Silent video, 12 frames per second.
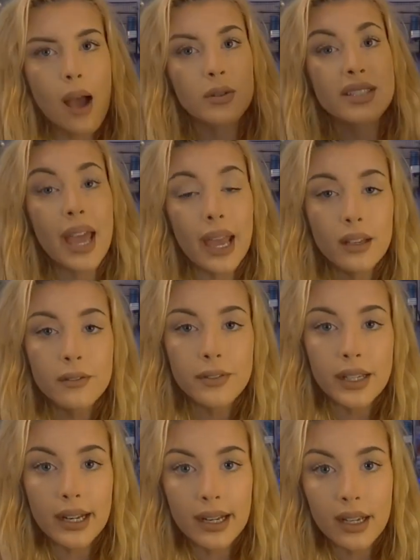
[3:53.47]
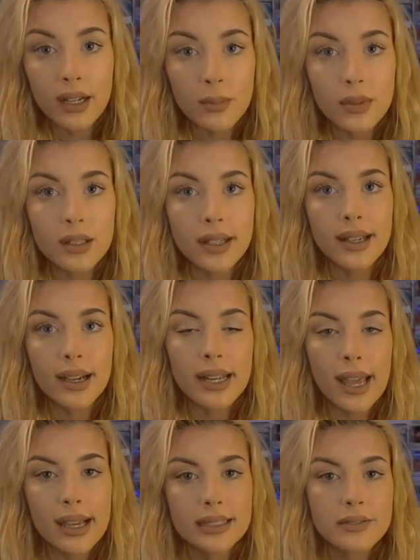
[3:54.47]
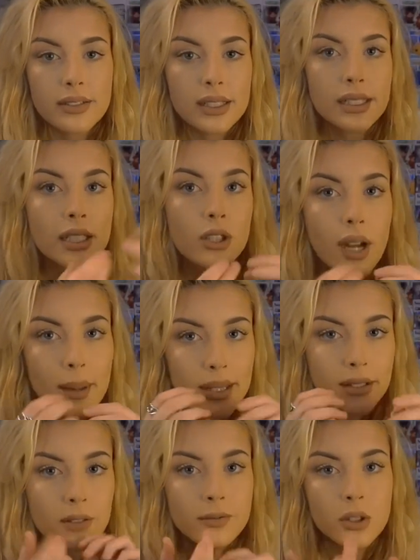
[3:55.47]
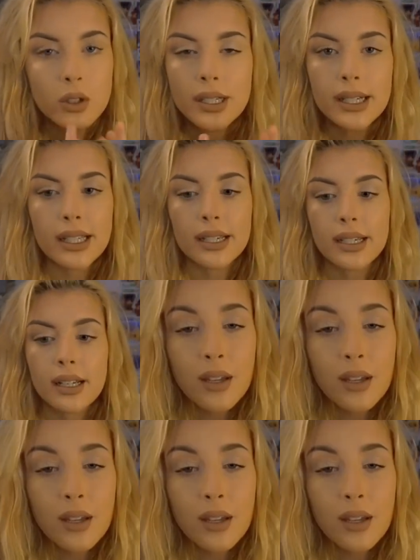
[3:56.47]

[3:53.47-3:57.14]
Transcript: I was hand feeding him. Like I'd hand feed and you grab the little food and eat it.